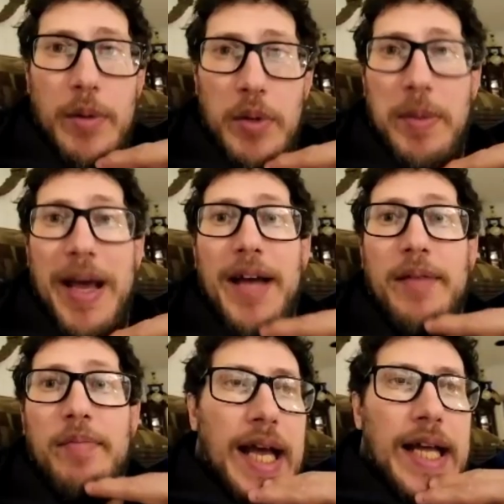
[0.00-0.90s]
it was bad.
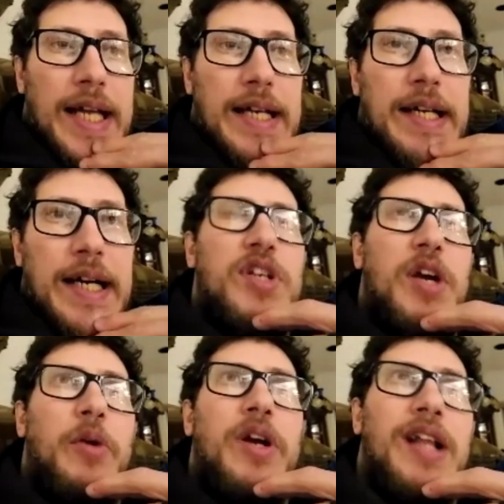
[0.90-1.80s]
And once
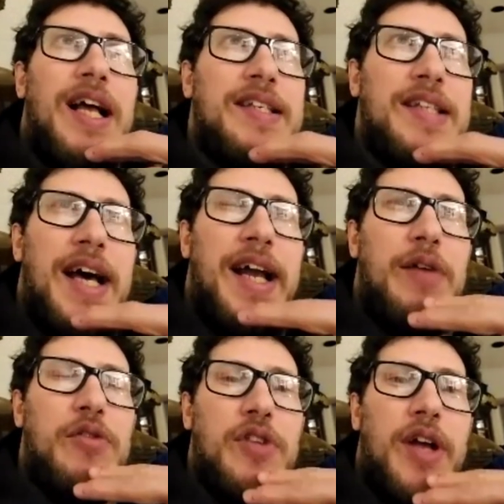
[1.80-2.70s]
I realized that,
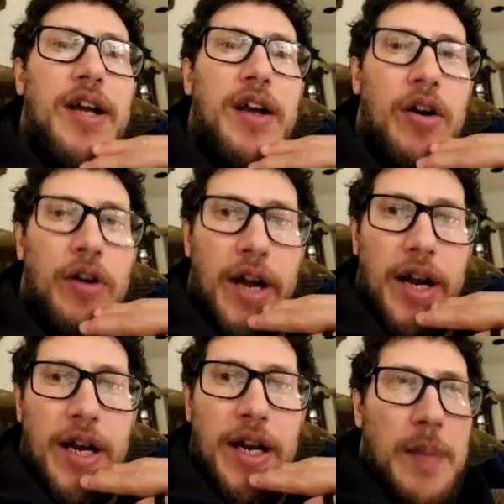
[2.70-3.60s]
I was like, all
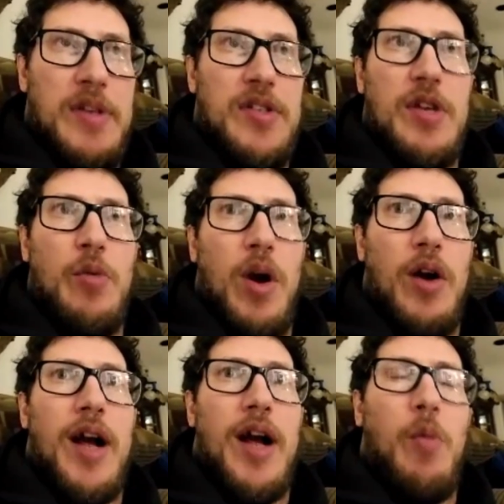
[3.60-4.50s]
right, let me see
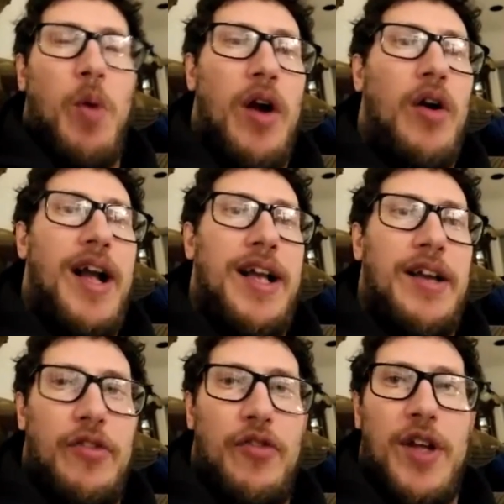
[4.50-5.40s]
where I
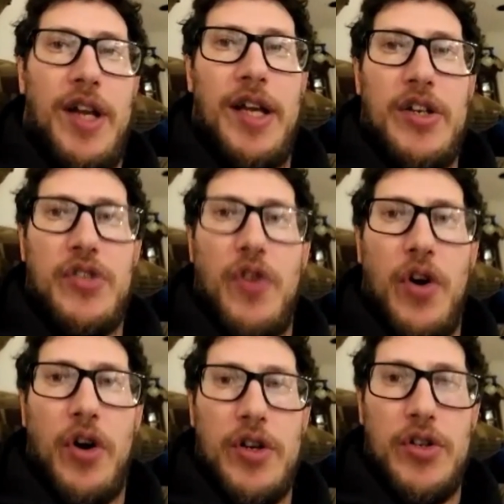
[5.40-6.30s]
can fit in as
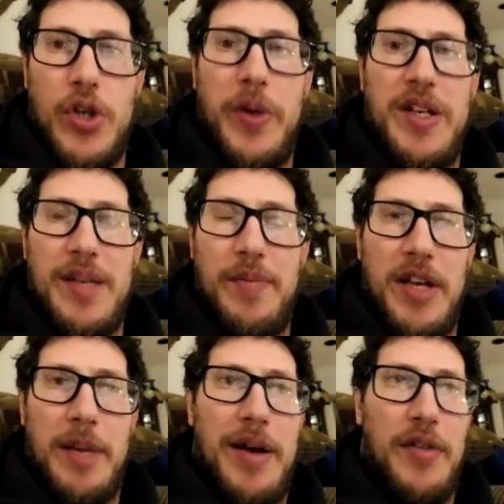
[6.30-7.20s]
far as doing
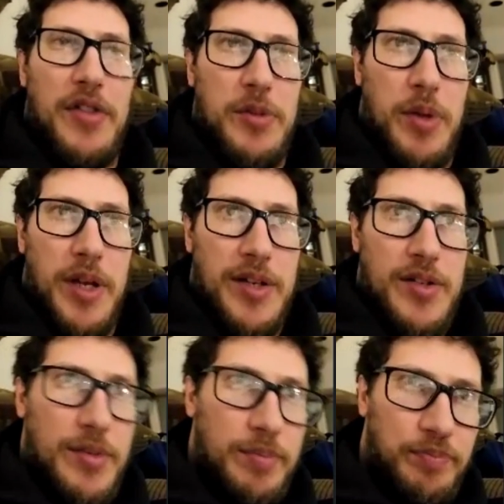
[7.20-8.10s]
something about this
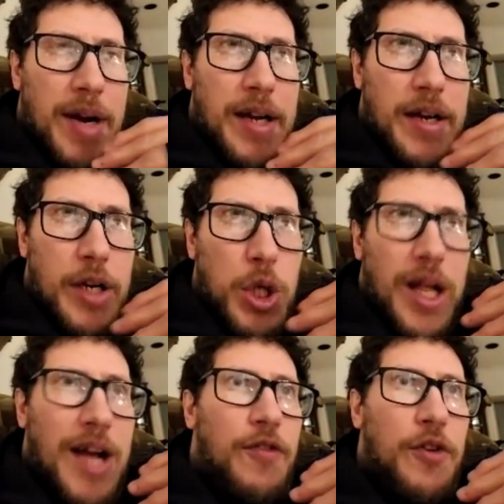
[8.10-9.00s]
place. My
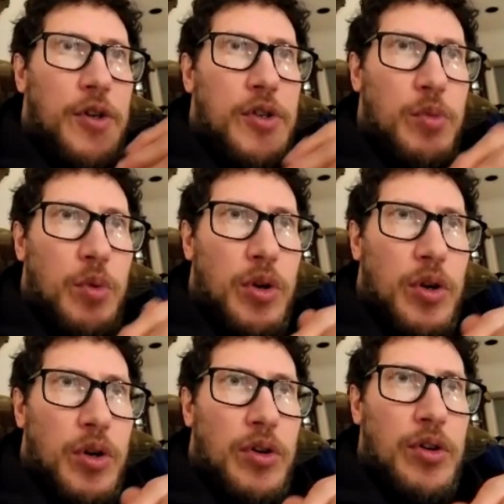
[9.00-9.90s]
initial efforts
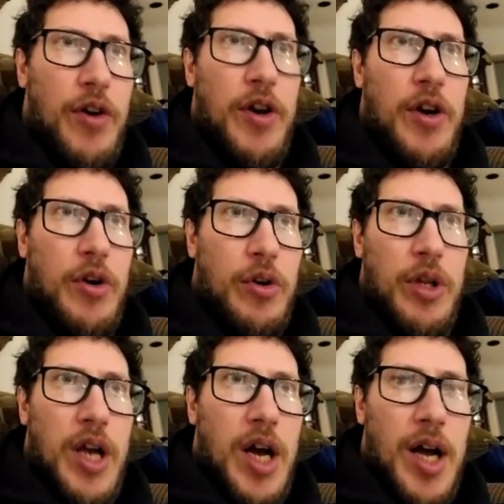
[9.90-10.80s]
were very
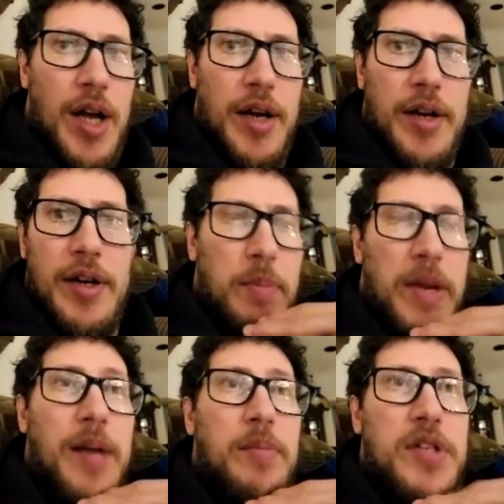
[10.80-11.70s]
early on in
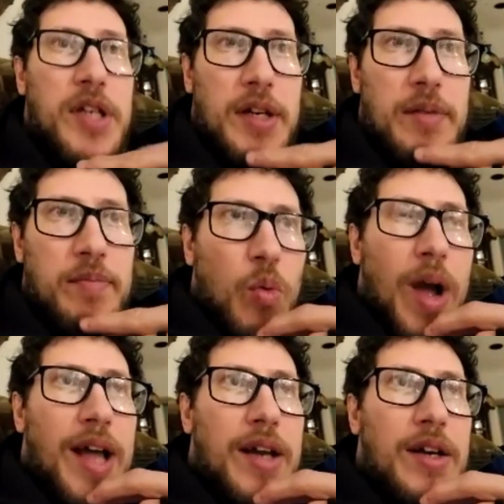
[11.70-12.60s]
Binghamton.
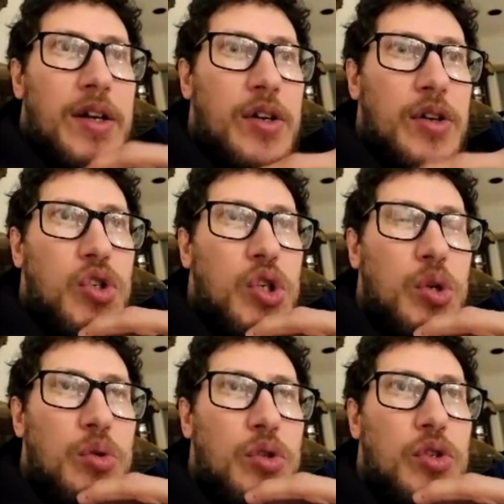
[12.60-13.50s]
When
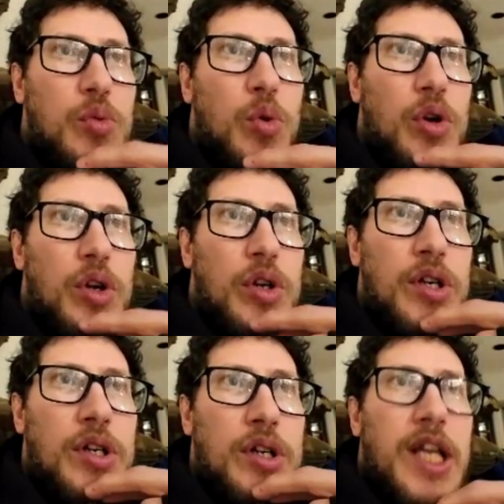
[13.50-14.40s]
students
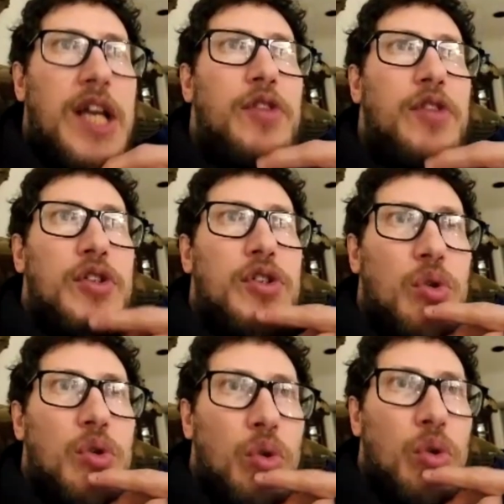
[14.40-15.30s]
would leave the
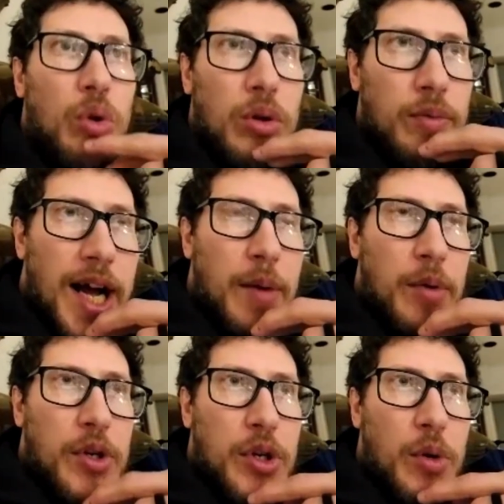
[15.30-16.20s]
school, I
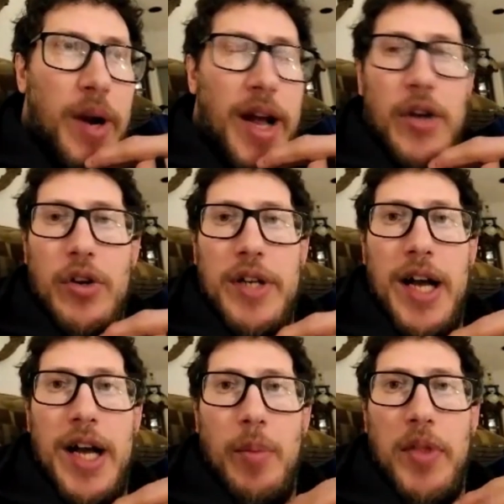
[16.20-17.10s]
would do what I could
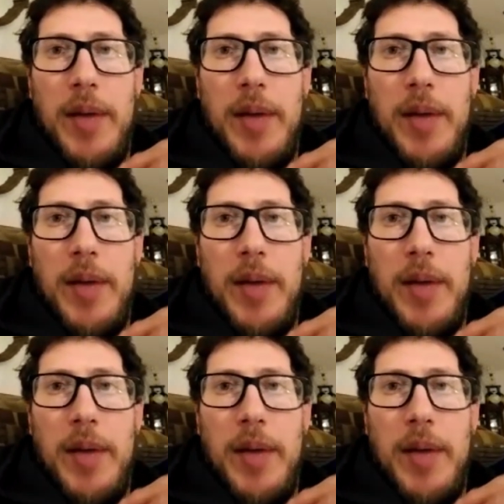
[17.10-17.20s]
to help